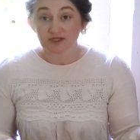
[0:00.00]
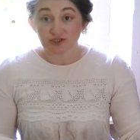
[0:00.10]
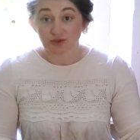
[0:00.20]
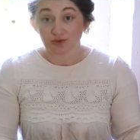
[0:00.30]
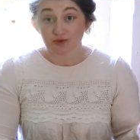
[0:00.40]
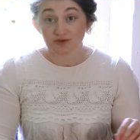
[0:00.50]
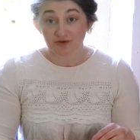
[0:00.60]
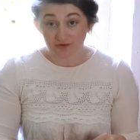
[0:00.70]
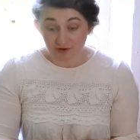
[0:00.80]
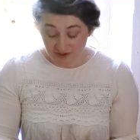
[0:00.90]
make sure that
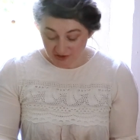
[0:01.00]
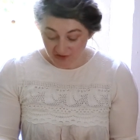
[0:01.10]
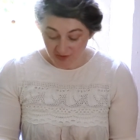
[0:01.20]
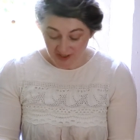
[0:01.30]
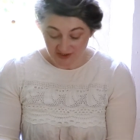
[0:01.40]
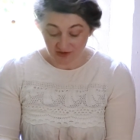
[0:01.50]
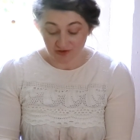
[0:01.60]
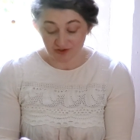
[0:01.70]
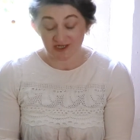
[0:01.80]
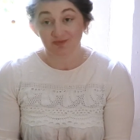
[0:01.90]
the roses you've picked don't
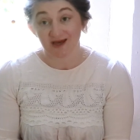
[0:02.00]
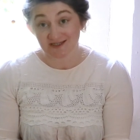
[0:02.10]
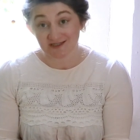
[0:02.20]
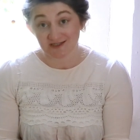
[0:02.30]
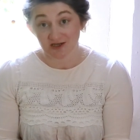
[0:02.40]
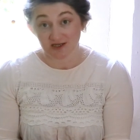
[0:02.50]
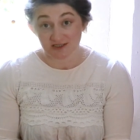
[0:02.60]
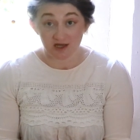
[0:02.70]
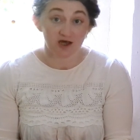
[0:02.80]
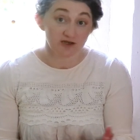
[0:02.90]
use any
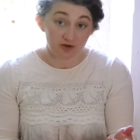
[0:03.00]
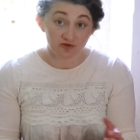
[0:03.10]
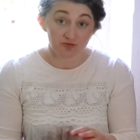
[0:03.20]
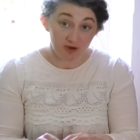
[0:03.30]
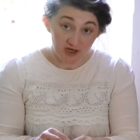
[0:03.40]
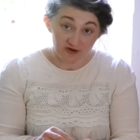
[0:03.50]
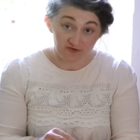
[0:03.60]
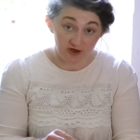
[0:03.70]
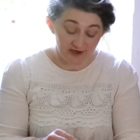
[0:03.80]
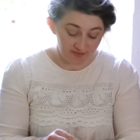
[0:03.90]
pesticides. I know that mine are
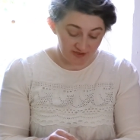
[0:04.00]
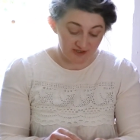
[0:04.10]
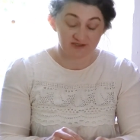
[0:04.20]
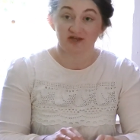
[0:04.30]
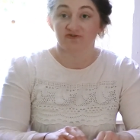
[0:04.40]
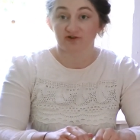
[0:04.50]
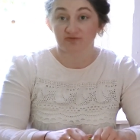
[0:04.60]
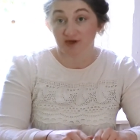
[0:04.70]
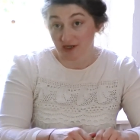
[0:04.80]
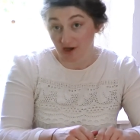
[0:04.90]
fine because they're
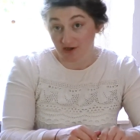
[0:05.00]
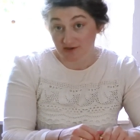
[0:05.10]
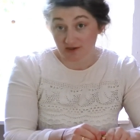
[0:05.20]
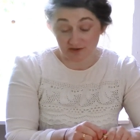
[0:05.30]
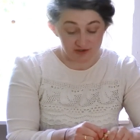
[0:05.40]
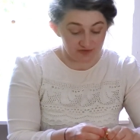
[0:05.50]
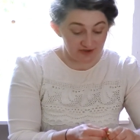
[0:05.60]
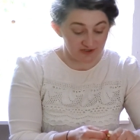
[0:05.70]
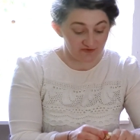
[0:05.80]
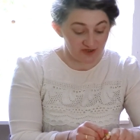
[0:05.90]
from my garden and the
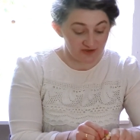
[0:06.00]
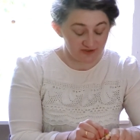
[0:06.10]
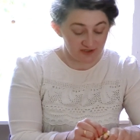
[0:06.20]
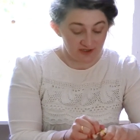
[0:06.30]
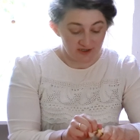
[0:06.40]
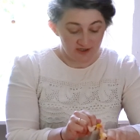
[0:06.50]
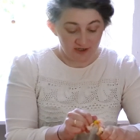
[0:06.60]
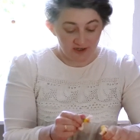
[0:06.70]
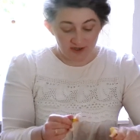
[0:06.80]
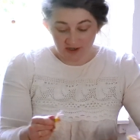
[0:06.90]
surrounding field,
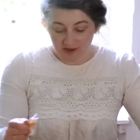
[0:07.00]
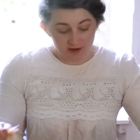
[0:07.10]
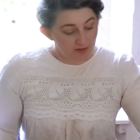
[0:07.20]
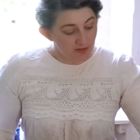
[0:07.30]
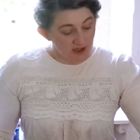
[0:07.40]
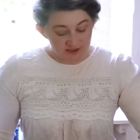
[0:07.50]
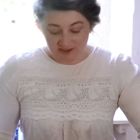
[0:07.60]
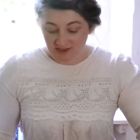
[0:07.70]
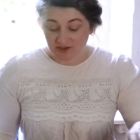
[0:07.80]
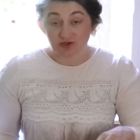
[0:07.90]

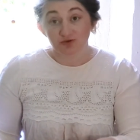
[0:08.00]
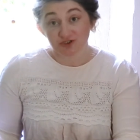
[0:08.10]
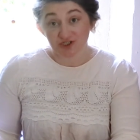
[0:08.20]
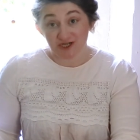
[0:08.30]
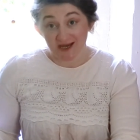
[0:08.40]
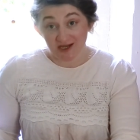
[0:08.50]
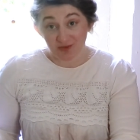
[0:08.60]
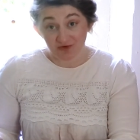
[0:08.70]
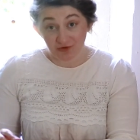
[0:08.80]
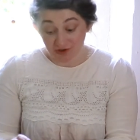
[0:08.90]
but you do want to check
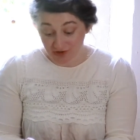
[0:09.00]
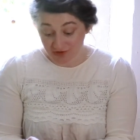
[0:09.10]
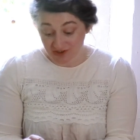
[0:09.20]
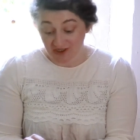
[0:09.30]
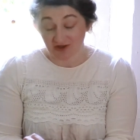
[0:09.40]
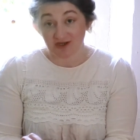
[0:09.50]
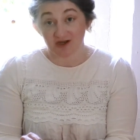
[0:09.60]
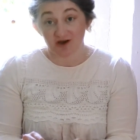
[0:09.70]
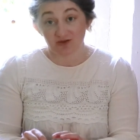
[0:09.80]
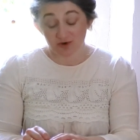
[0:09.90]
before you use anything,
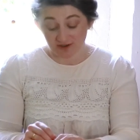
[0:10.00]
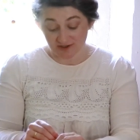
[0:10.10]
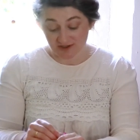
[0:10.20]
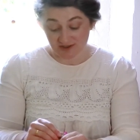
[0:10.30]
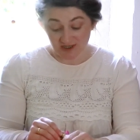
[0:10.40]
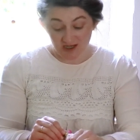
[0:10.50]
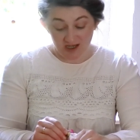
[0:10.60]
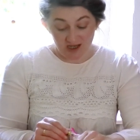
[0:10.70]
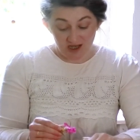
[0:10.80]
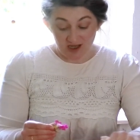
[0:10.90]
otherwise
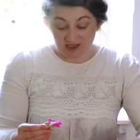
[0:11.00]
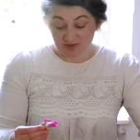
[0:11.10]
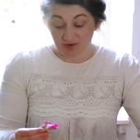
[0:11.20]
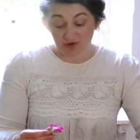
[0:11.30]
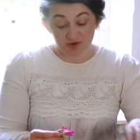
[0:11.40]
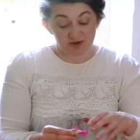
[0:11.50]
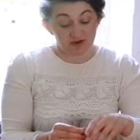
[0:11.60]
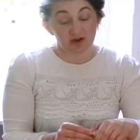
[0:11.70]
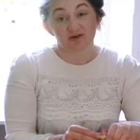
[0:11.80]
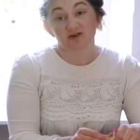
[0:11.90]
it's probably not going
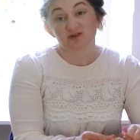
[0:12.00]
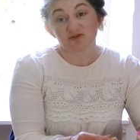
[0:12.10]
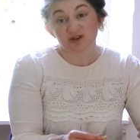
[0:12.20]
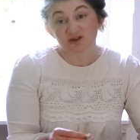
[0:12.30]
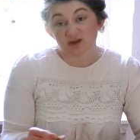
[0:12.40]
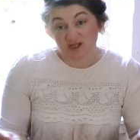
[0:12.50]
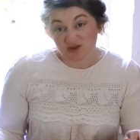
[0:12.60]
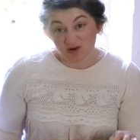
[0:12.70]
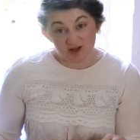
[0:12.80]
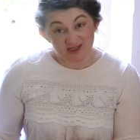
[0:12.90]
to be good for you and it's
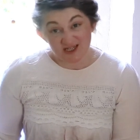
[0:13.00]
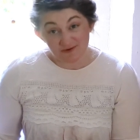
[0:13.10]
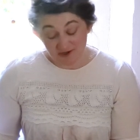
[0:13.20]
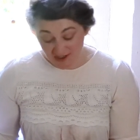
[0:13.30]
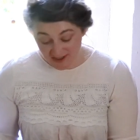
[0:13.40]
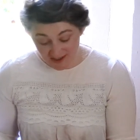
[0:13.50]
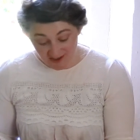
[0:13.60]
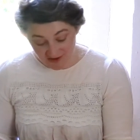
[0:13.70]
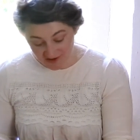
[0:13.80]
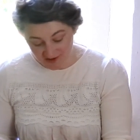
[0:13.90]
not going to taste very nice
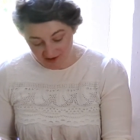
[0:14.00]
either.